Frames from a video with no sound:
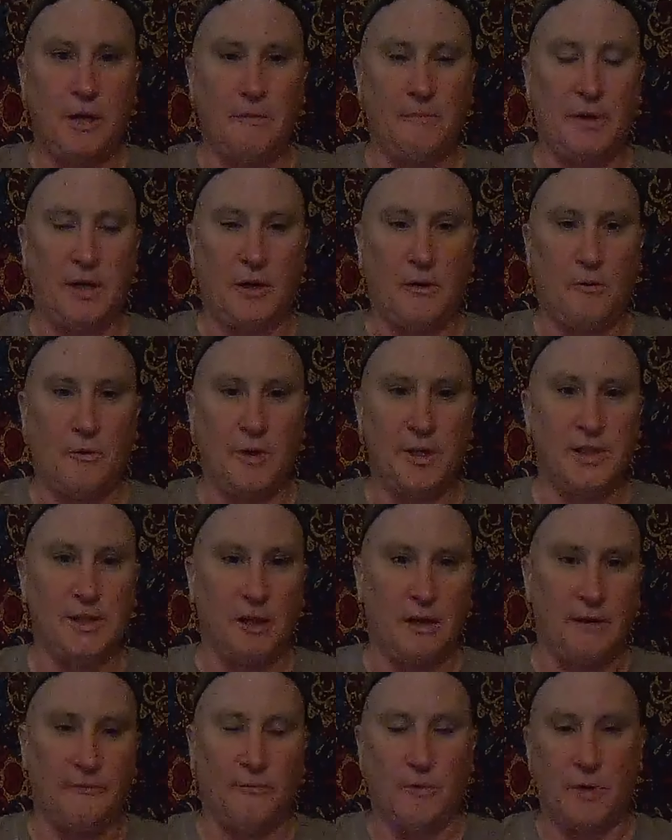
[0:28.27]
But I always
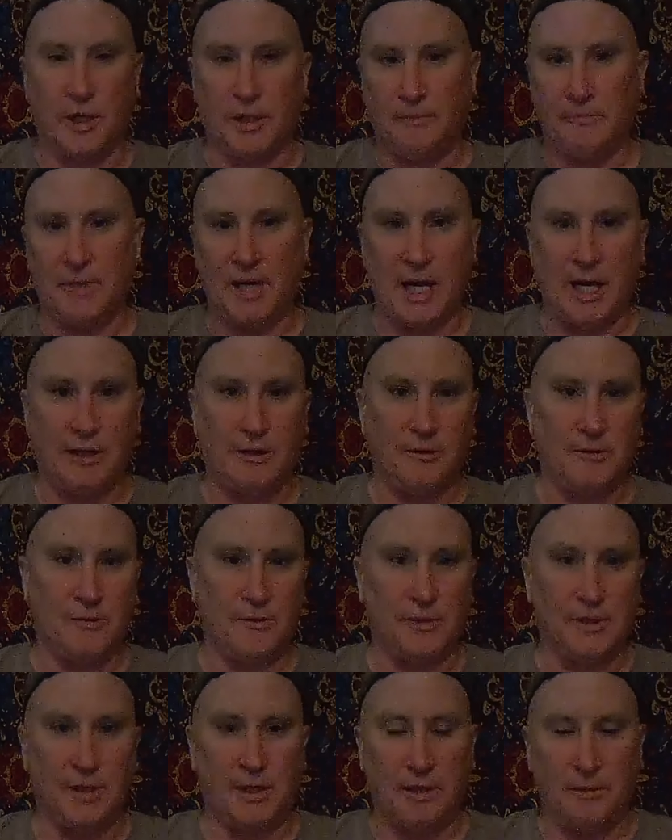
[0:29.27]
loved
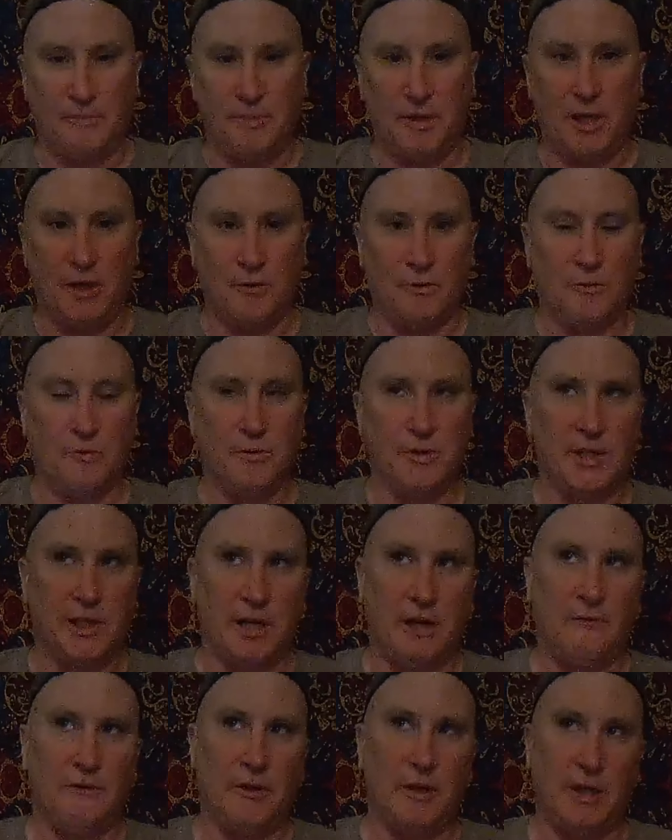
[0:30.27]
Rickenbackers and the Beatles
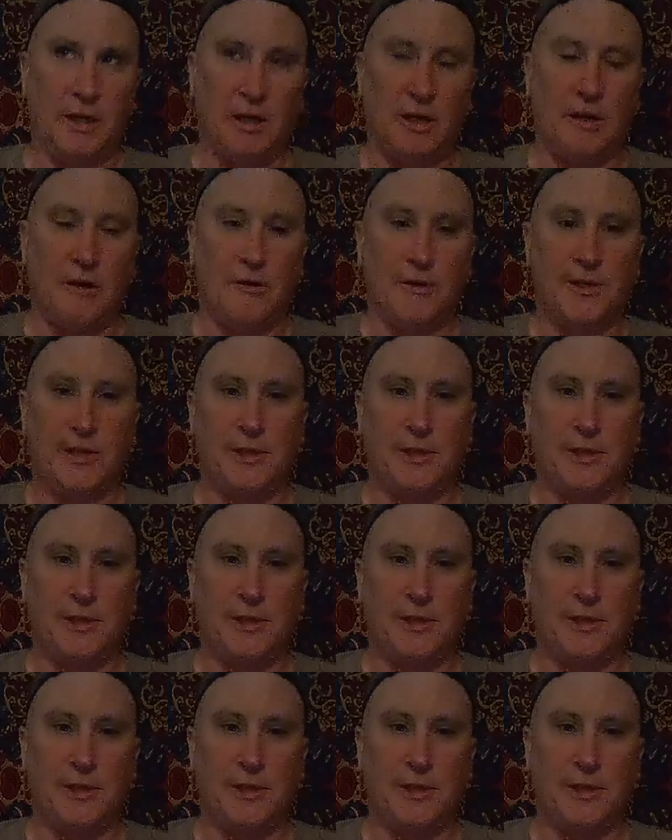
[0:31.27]
and everything else.